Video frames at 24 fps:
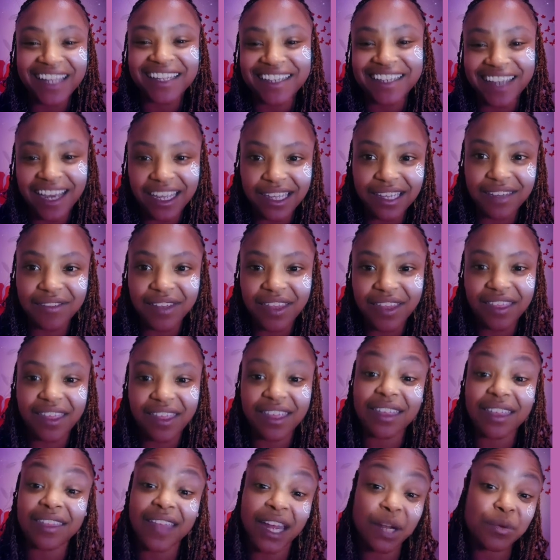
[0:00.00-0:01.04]
naive in
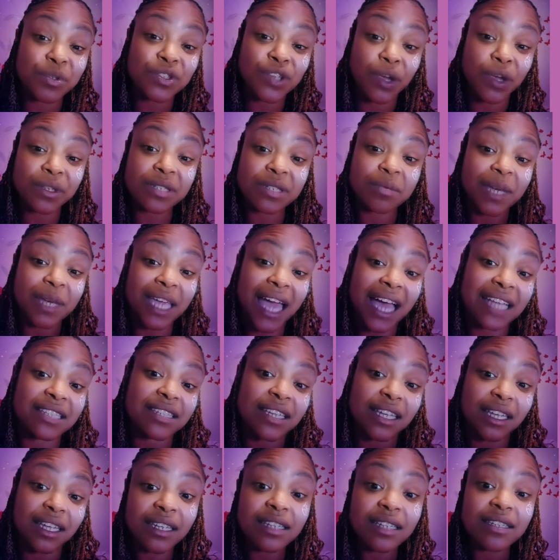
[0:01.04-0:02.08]
thinking that it was going to be as
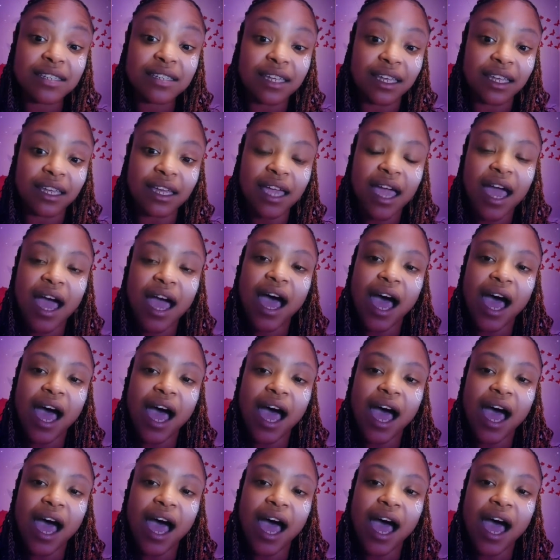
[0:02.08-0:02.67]
easy